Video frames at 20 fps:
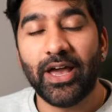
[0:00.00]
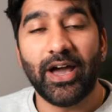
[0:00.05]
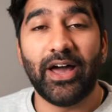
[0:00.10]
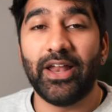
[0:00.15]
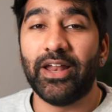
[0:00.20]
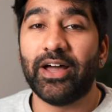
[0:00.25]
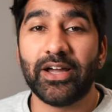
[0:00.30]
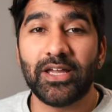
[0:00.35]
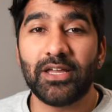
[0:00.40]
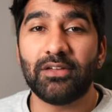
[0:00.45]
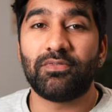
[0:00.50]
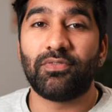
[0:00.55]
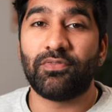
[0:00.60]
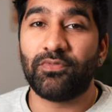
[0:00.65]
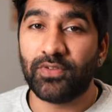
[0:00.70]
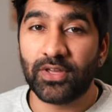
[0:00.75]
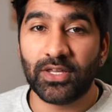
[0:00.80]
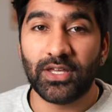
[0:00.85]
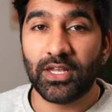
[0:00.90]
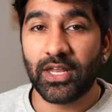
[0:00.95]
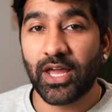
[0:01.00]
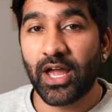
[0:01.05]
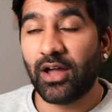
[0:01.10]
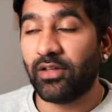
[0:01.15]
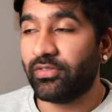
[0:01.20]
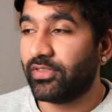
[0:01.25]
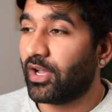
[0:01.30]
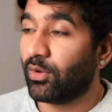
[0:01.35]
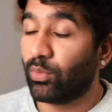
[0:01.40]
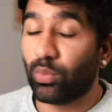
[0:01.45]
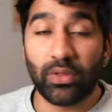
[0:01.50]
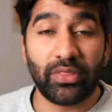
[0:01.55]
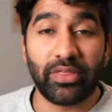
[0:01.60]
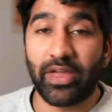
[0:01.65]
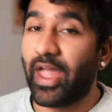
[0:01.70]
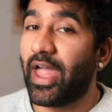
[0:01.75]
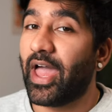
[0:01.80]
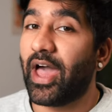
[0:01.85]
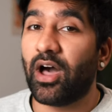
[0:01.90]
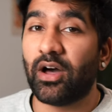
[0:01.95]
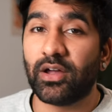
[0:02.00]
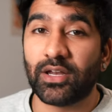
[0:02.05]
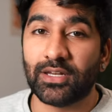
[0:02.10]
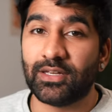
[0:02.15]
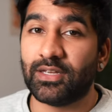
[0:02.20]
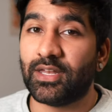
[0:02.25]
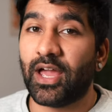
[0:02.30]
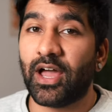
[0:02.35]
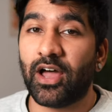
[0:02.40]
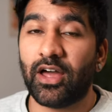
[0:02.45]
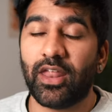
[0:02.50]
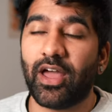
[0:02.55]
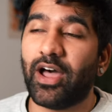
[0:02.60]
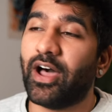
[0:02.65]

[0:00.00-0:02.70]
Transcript: and I have figured out that without a doubt,